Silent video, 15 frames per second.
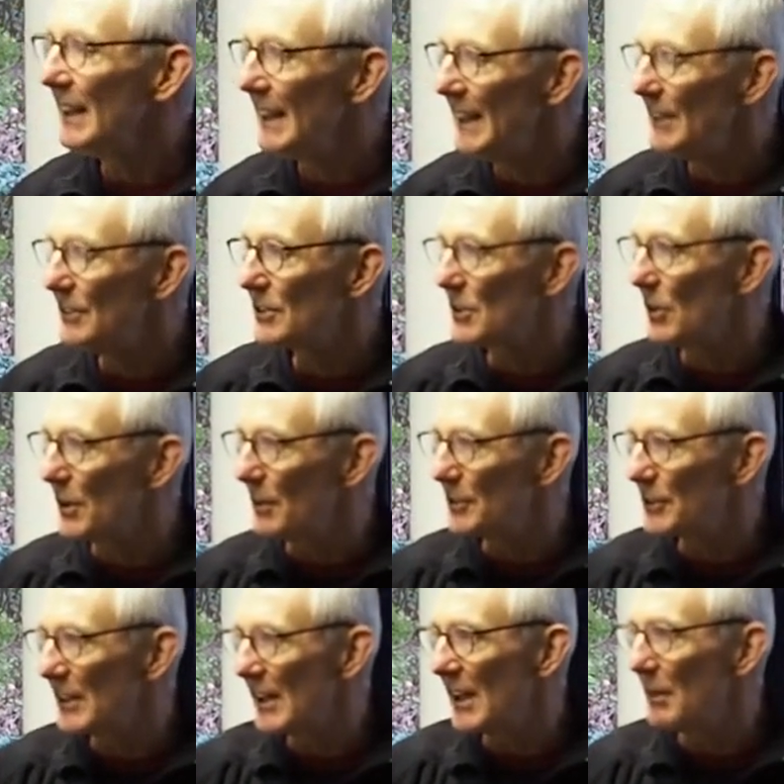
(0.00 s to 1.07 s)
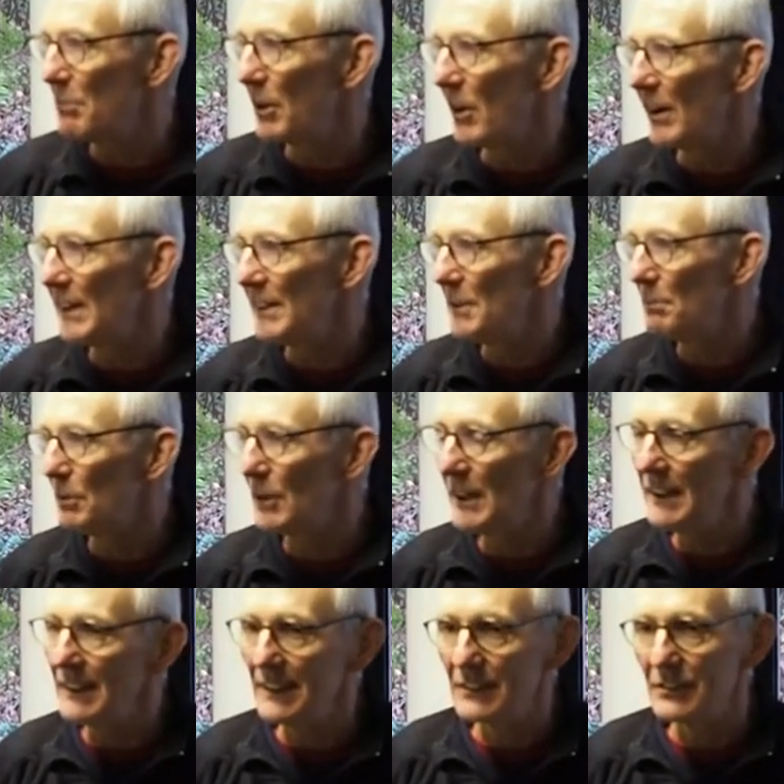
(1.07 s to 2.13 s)
It's going to start applying the
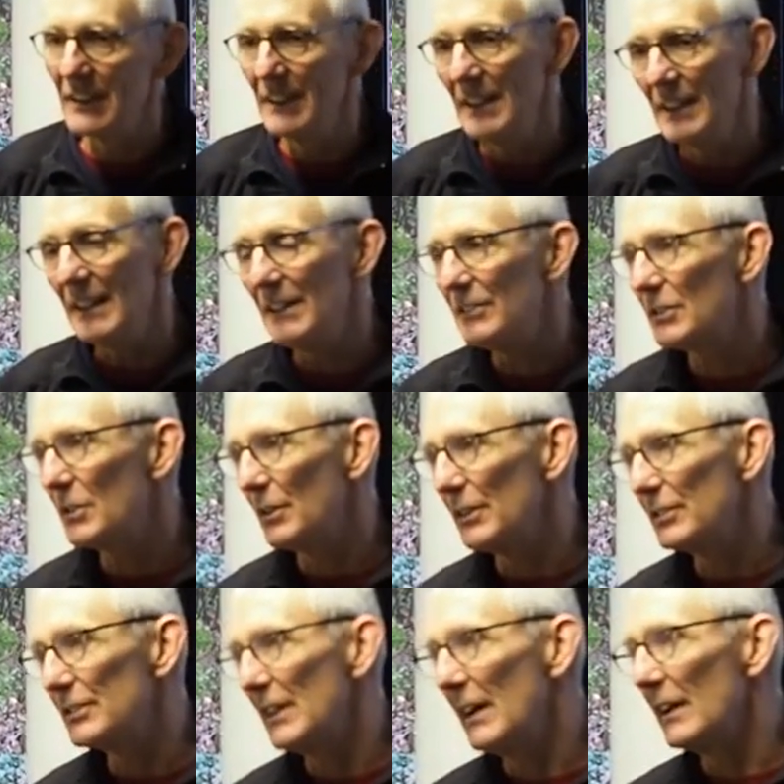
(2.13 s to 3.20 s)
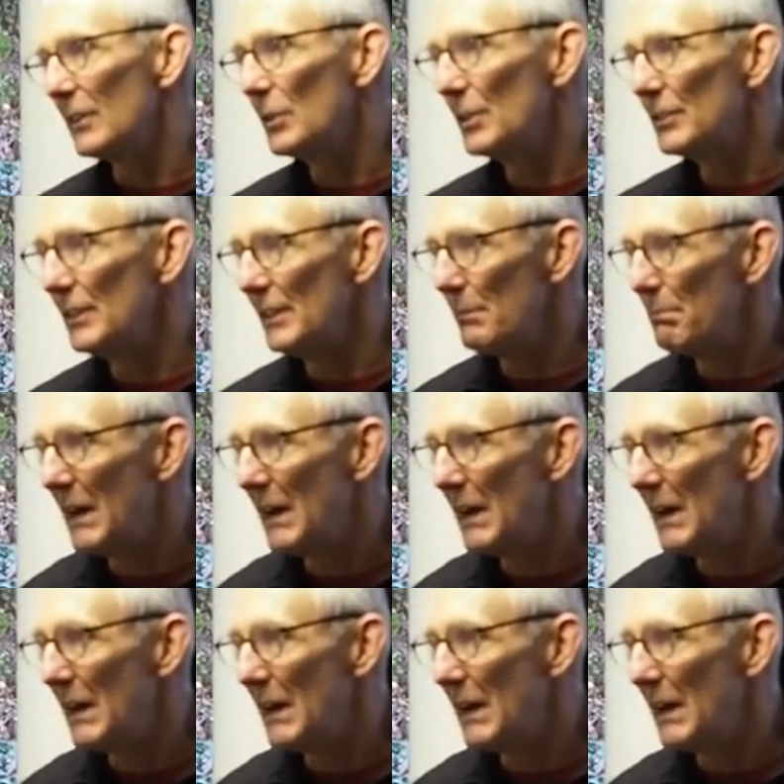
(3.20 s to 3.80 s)
brakes, it's going to start cutting the